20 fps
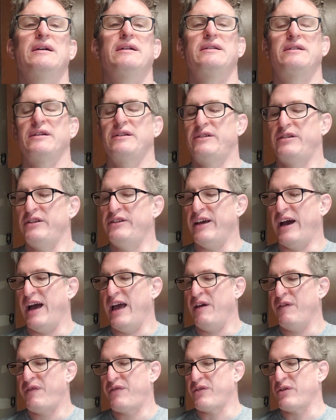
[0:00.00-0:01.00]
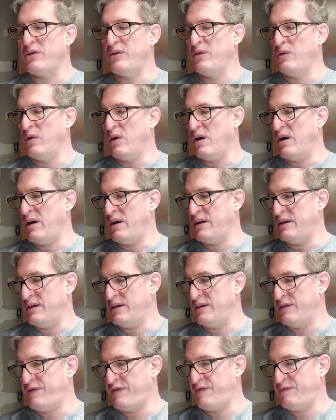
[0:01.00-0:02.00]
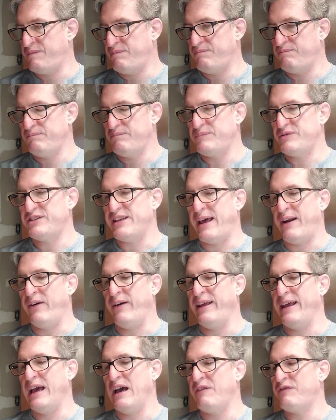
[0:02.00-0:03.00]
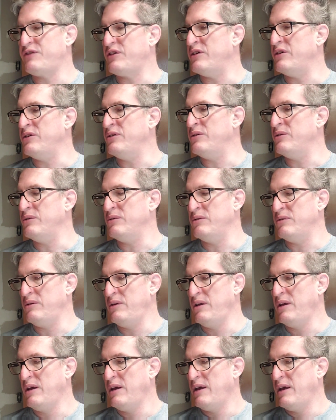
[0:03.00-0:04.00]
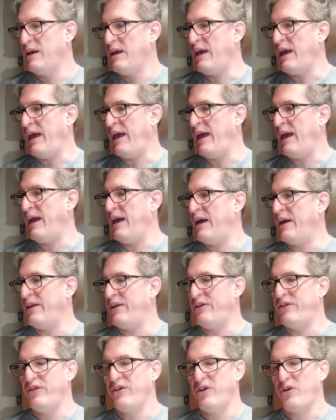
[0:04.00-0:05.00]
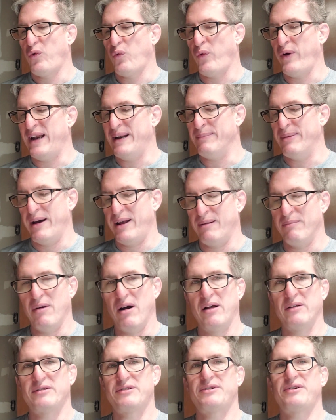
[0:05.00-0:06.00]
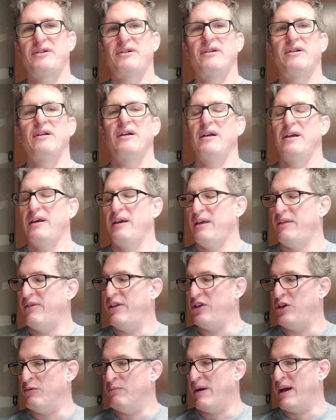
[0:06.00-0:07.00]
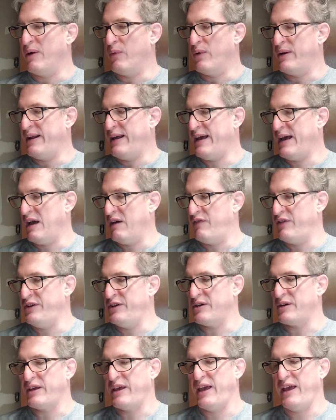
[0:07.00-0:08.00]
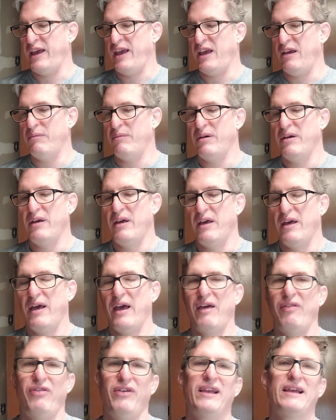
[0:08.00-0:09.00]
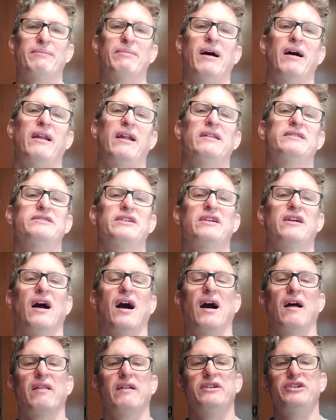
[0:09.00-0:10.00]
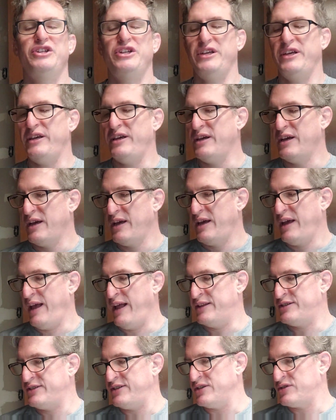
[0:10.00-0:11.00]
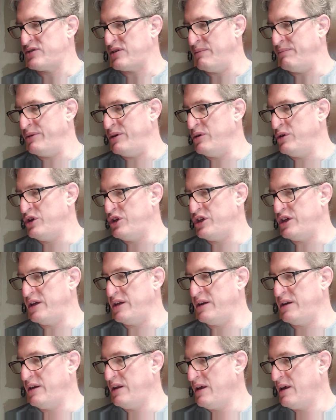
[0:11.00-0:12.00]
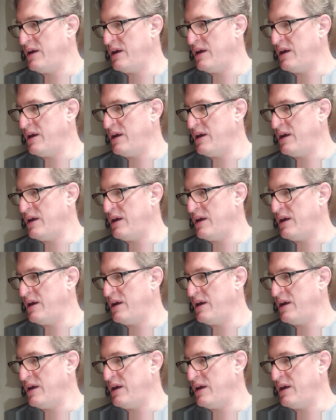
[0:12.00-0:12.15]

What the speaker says: to dive through on a Saturday afternoon and read about a monster that you might want to have in your game and think about its ecology, its distribution,